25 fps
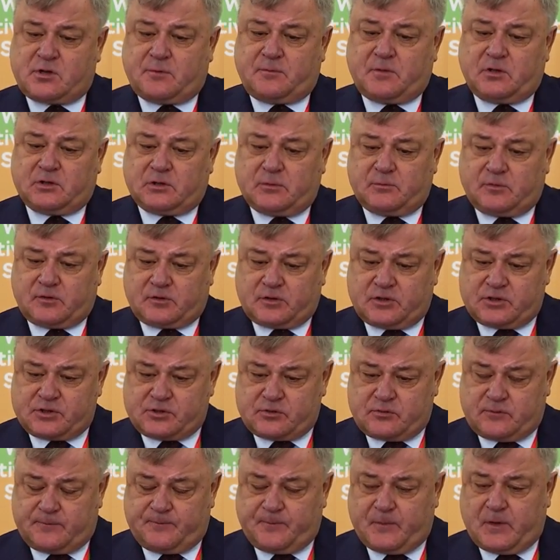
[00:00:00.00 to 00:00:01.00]
And
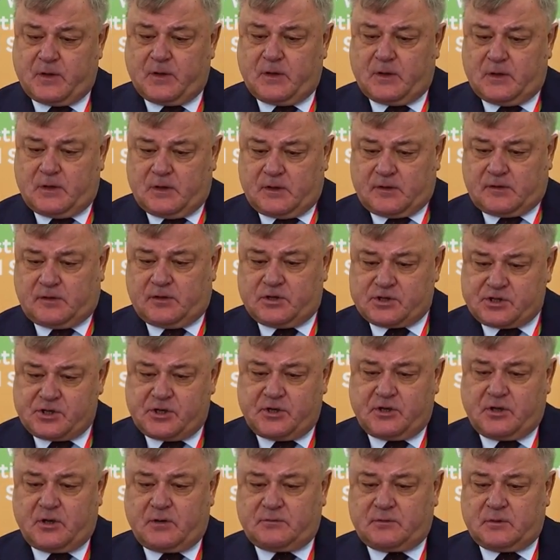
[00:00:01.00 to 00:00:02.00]
we'll also be talking
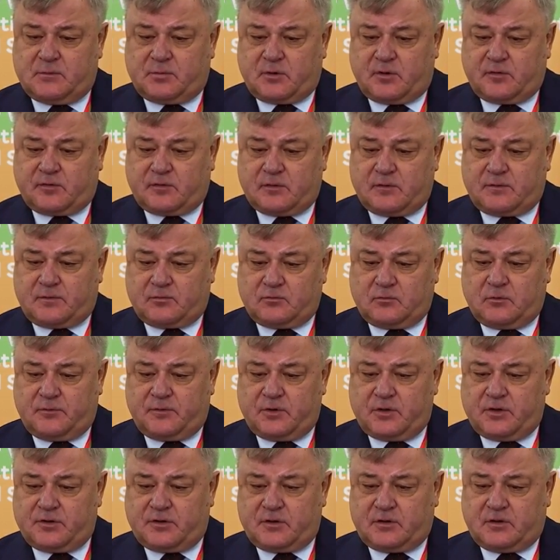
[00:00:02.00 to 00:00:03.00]
about the
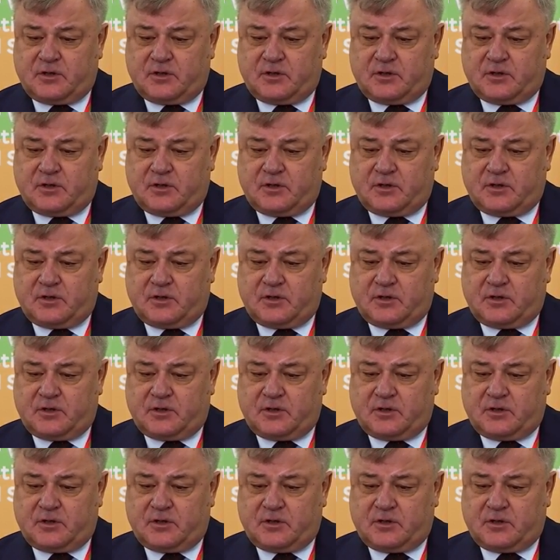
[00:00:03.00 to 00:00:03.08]
alternative